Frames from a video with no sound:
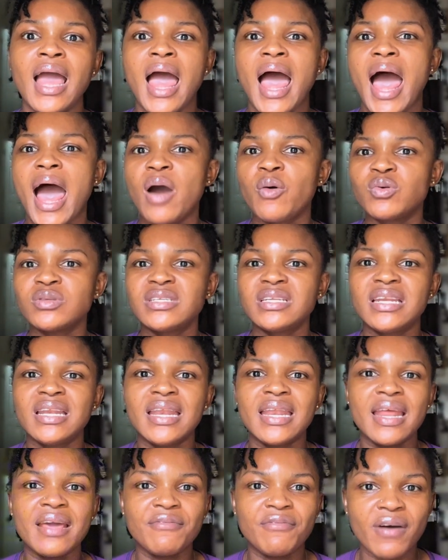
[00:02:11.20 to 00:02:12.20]
I was
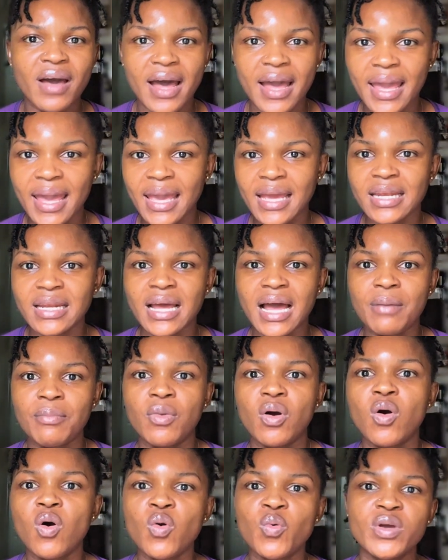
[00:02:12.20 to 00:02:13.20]
never ahead. I'm
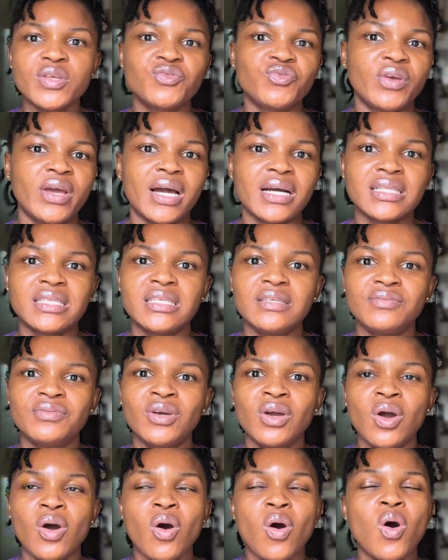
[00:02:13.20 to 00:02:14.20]
always reactive,
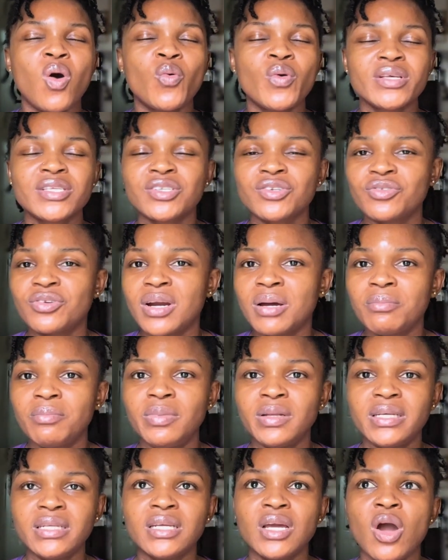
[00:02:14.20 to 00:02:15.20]
always
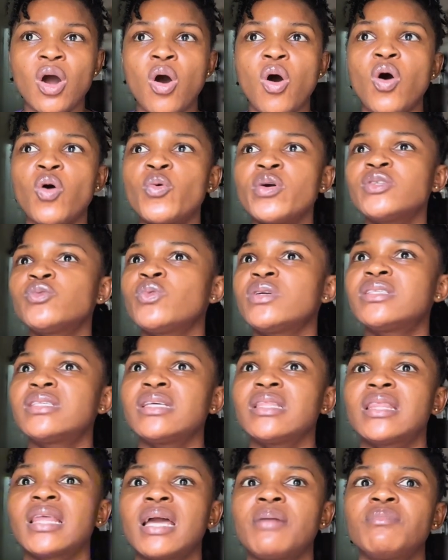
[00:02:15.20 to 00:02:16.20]
scrambling, always
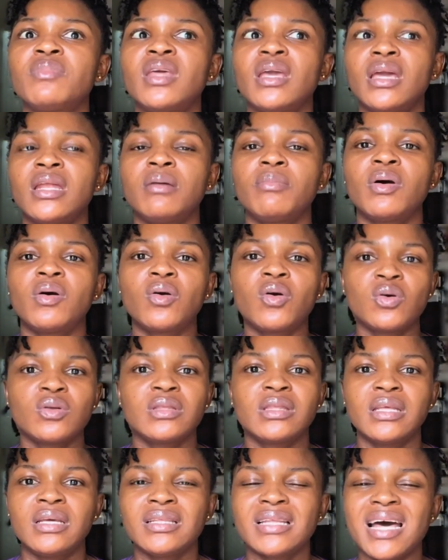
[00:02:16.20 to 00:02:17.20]
wasting time thinking about
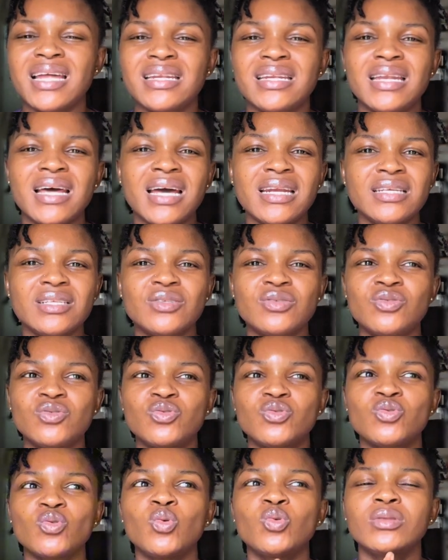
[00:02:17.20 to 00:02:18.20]
content. And that is
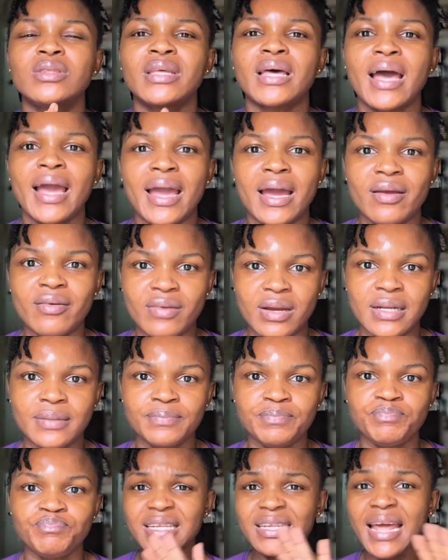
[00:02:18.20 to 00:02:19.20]
so tiring.
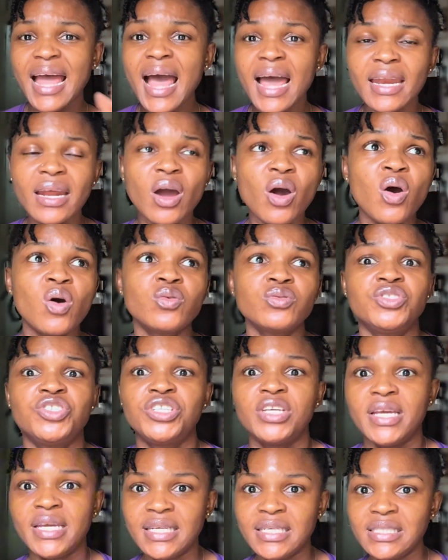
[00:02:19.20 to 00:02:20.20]
That all
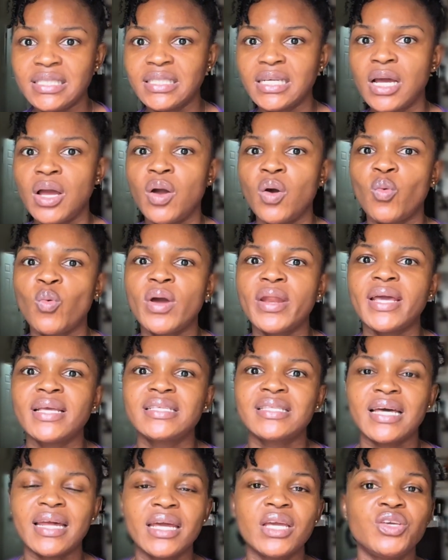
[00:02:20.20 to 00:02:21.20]
changed when I
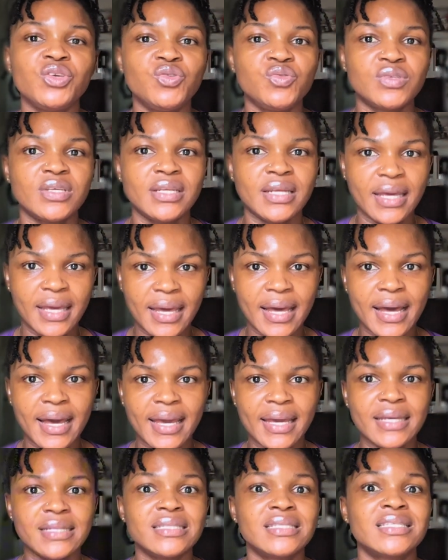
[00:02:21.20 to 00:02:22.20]
started using AI
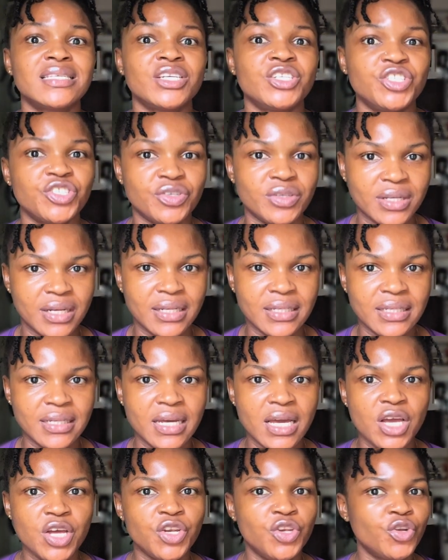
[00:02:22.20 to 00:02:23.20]
intentionally,
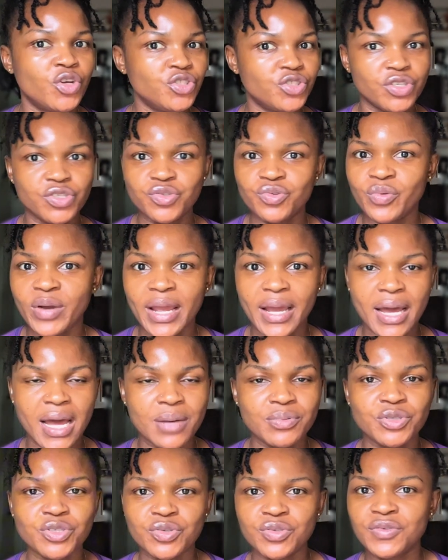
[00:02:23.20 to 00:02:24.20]
not just to write
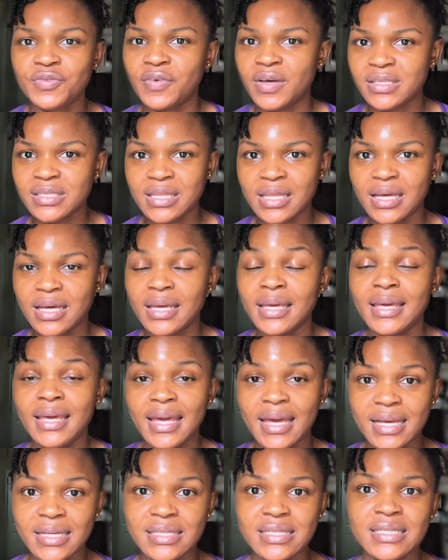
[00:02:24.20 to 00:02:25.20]
captions faster,
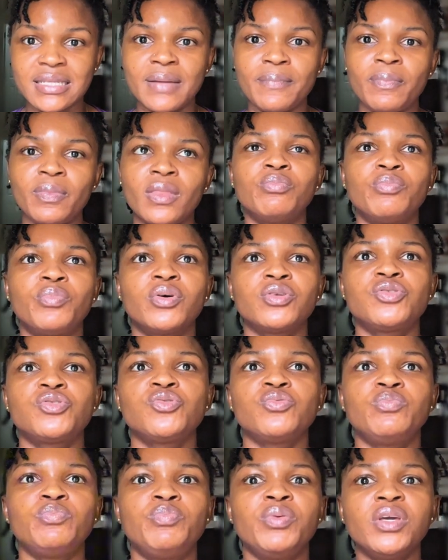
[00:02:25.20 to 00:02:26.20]
yes, but
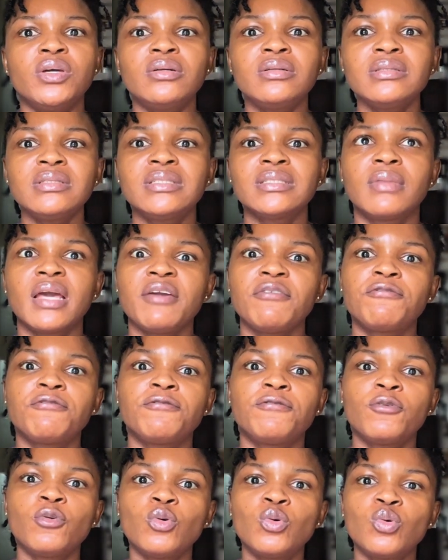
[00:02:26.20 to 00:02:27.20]
to build a
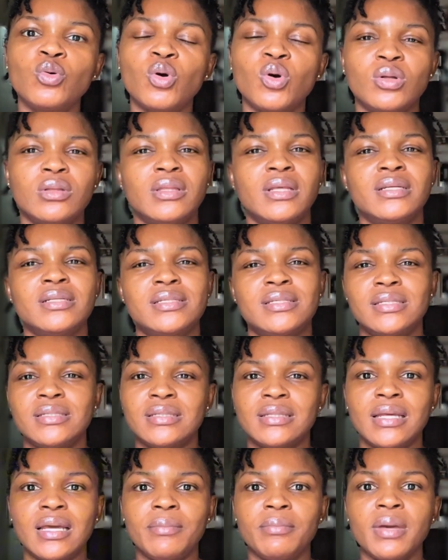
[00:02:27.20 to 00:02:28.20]
full content
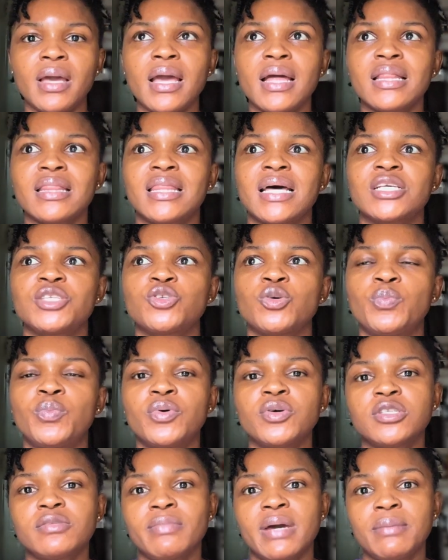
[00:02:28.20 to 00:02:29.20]
system that
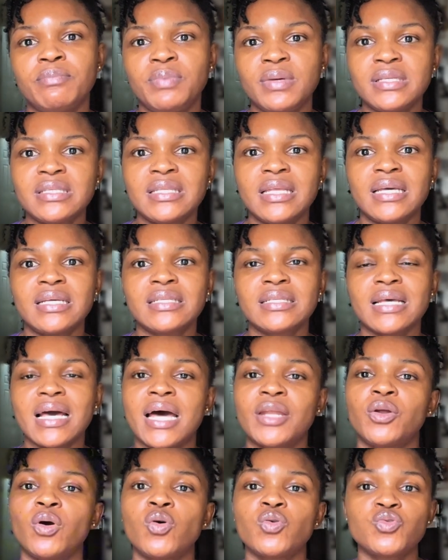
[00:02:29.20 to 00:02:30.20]
supports my business
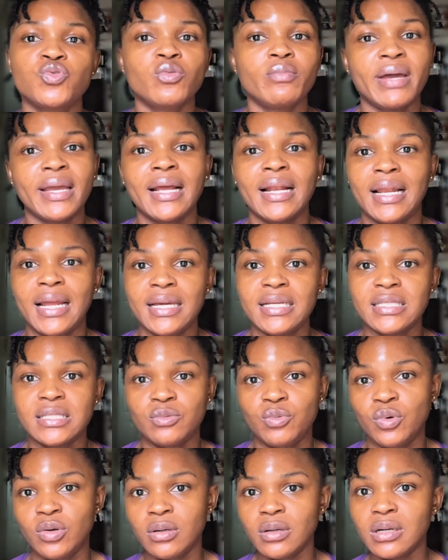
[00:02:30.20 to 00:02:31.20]
and also my clients'
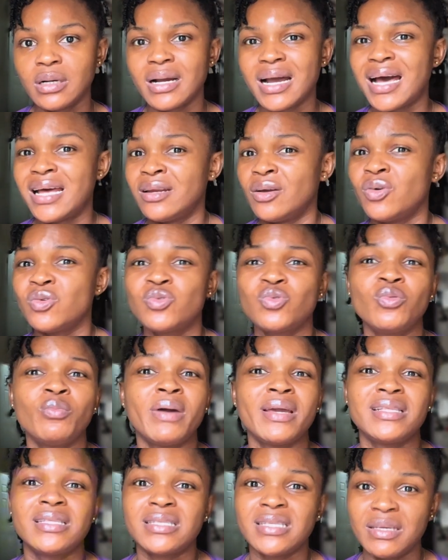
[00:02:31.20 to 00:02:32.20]
work and also
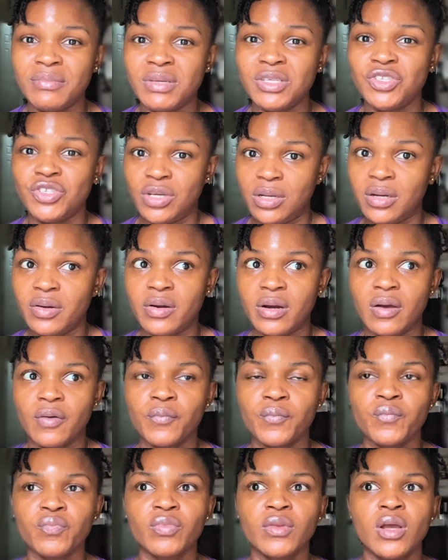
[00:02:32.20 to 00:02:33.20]
my team in general.
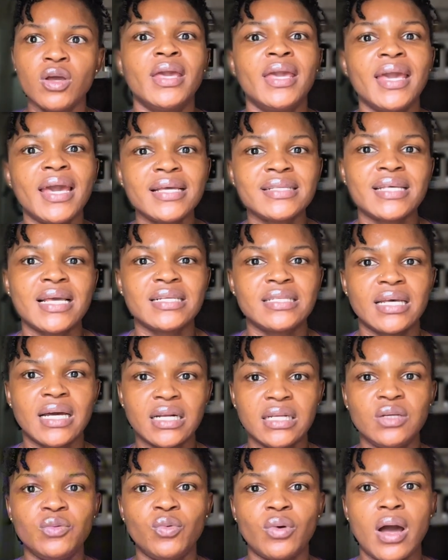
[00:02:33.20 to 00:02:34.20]
Here is
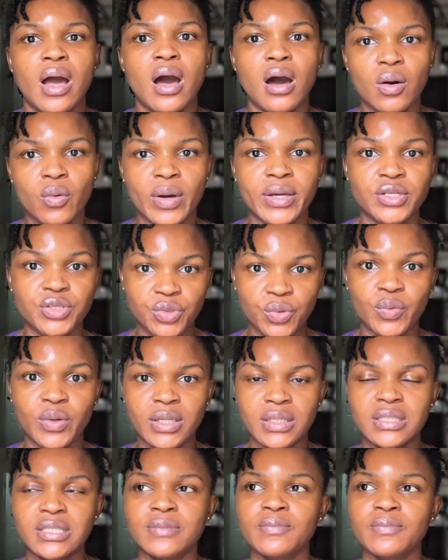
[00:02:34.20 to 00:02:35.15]
exactly how I do it.